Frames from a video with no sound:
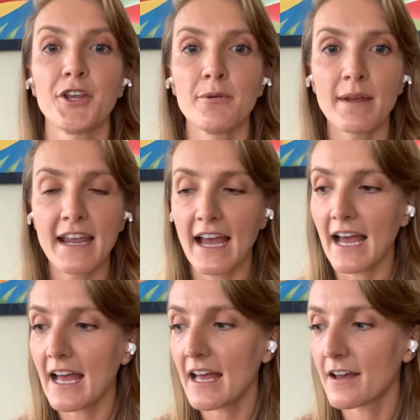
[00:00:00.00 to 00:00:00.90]
you may
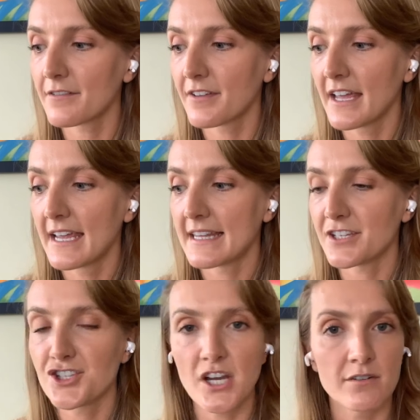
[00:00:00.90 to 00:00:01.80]
have
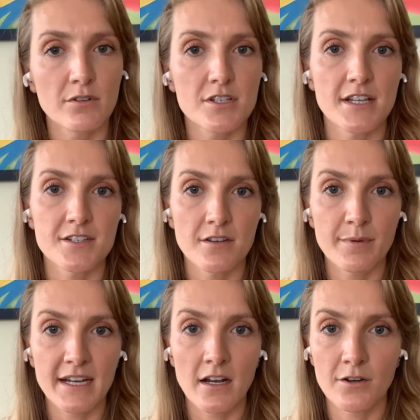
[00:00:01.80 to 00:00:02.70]
this general sense of
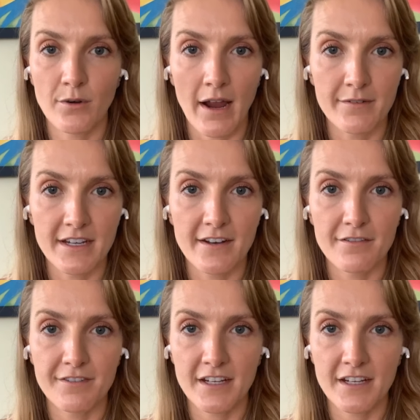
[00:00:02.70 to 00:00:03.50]
being ungrounded,